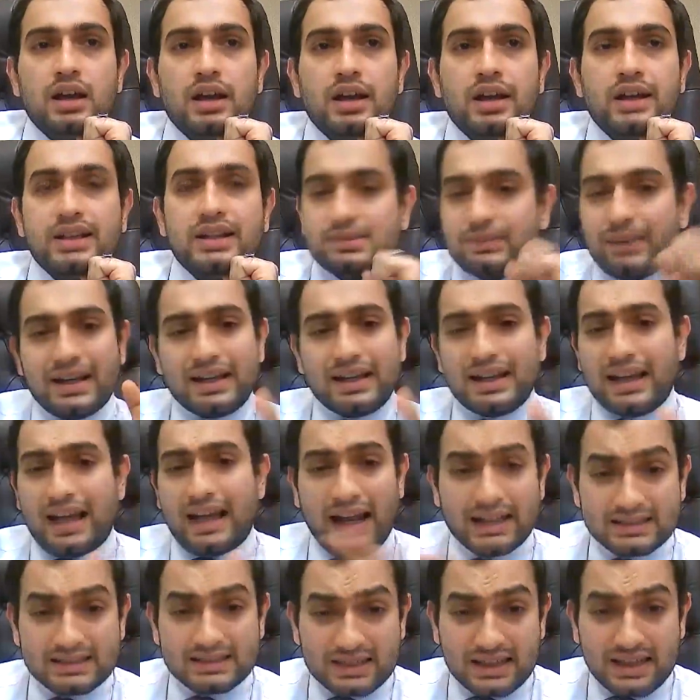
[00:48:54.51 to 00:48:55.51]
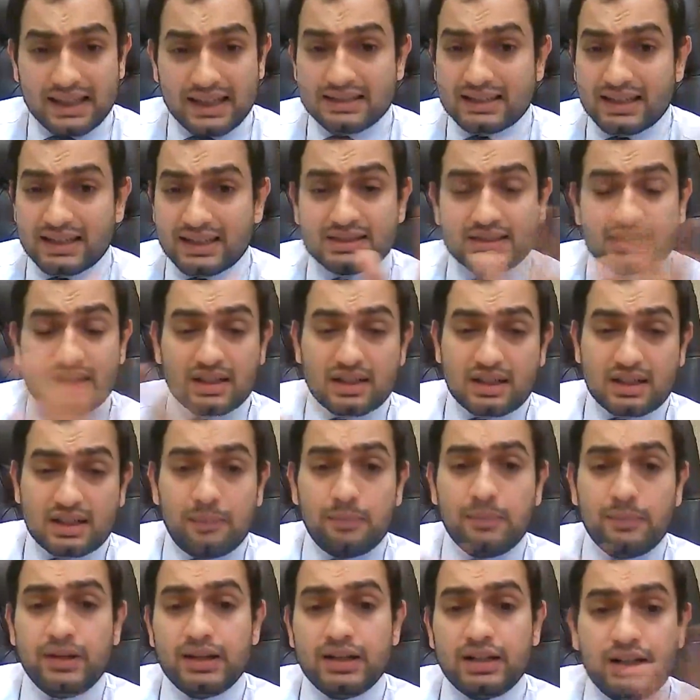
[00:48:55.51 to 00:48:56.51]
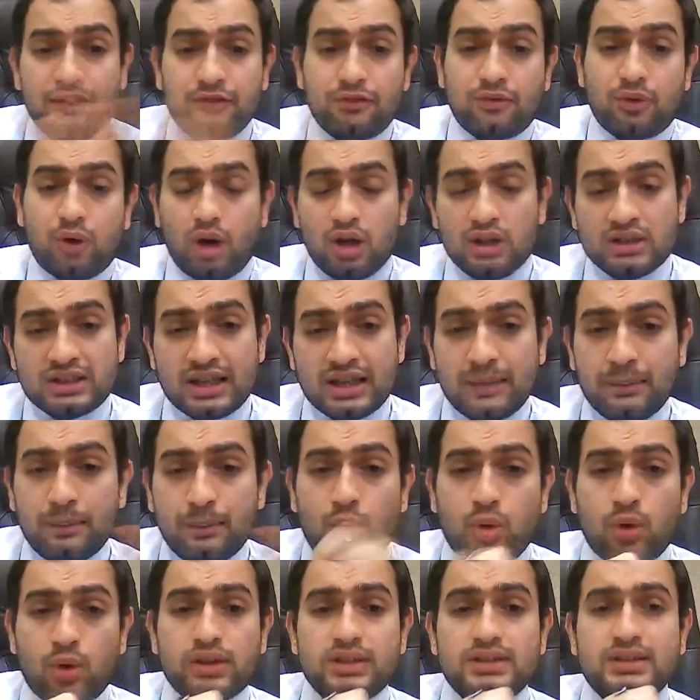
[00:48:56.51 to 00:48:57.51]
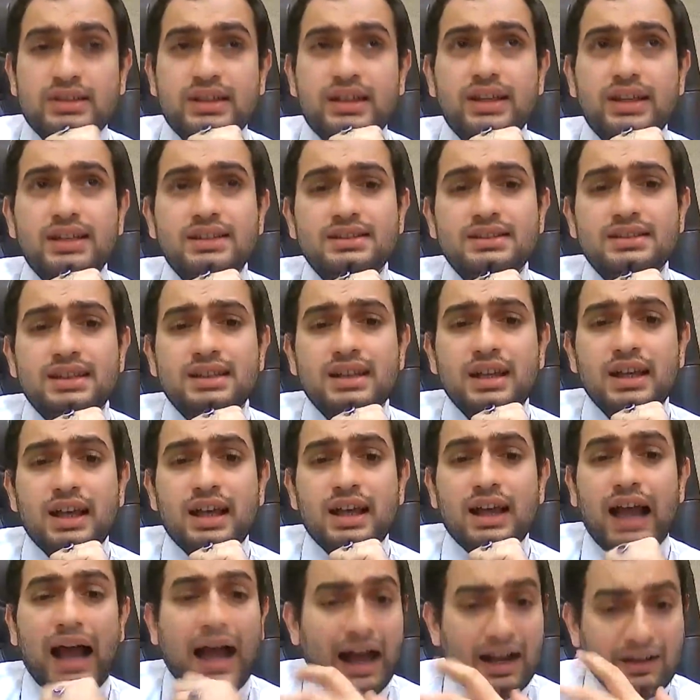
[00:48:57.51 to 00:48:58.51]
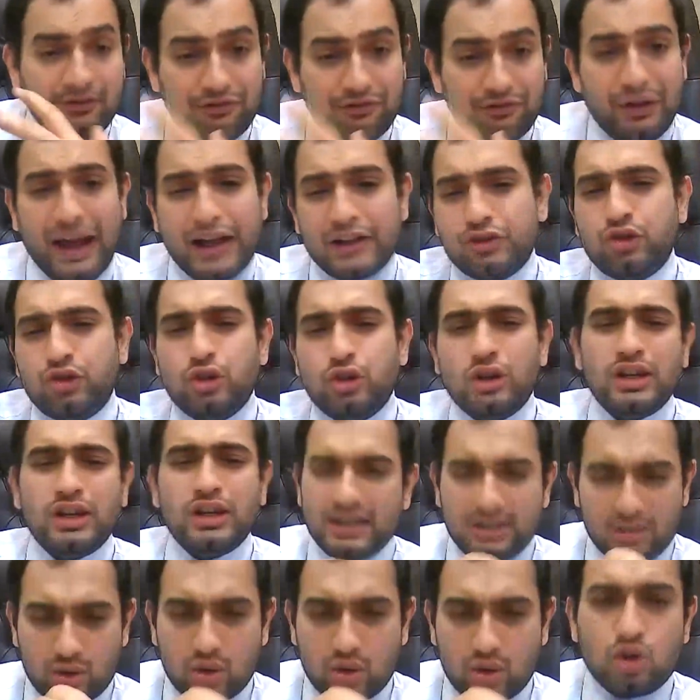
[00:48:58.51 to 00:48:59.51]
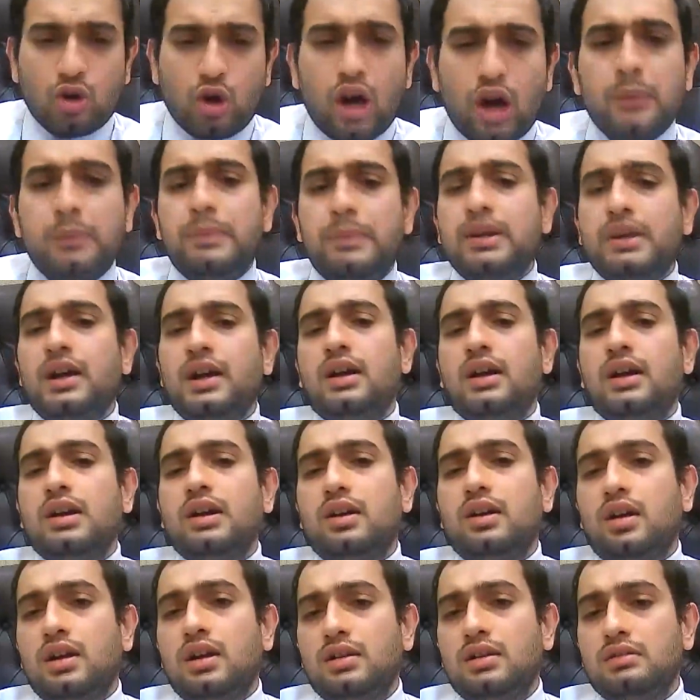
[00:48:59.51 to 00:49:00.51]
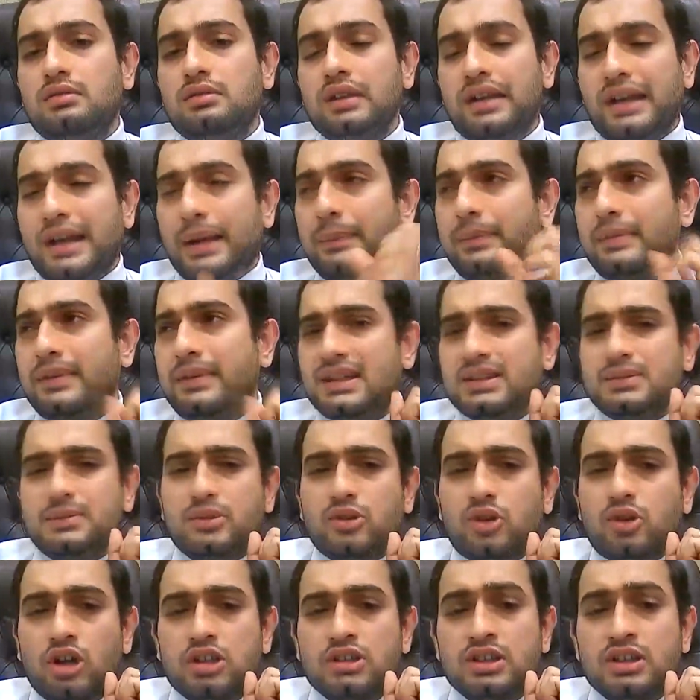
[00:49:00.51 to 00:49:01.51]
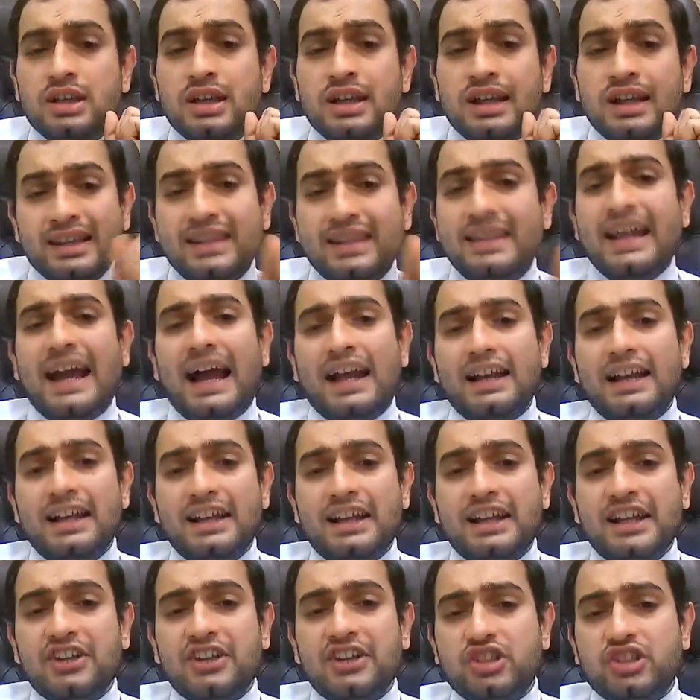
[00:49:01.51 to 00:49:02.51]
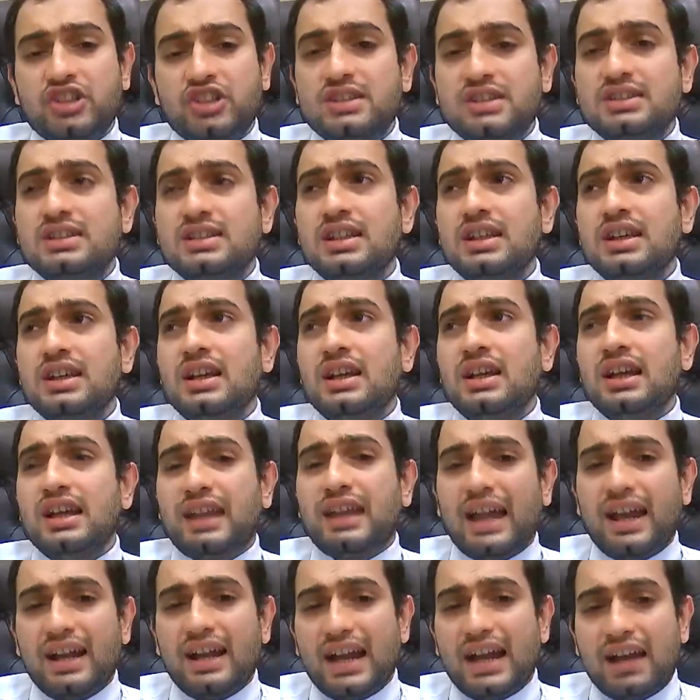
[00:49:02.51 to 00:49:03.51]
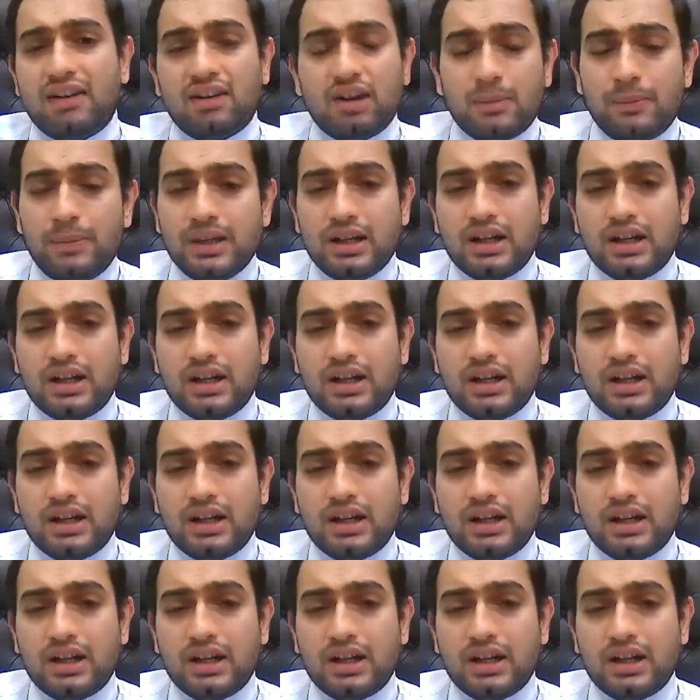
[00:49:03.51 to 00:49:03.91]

It is my client's case that's a completely false and bogus case. And factually, it could not be a real rape case because the allegations can never be